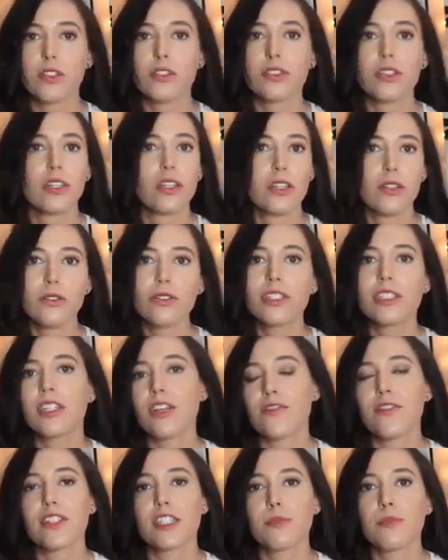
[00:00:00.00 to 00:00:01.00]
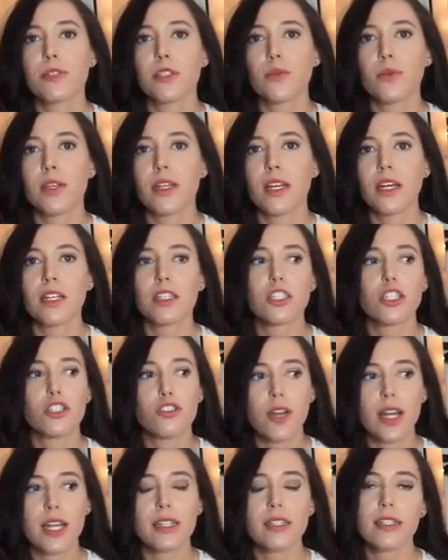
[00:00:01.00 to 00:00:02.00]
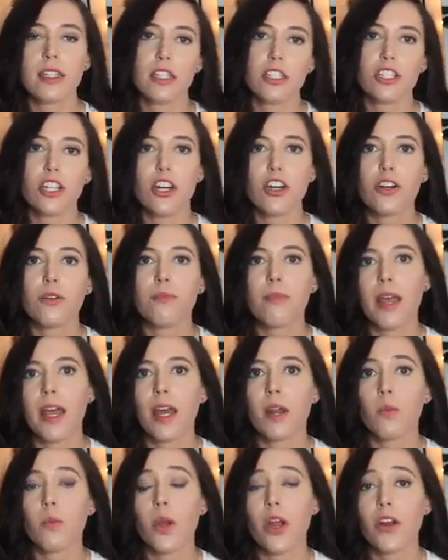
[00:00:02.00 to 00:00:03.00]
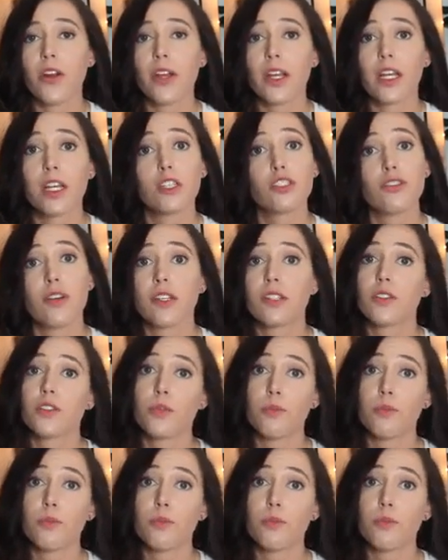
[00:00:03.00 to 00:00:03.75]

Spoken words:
There's a huge difference between a straight cisgender man wearing a dress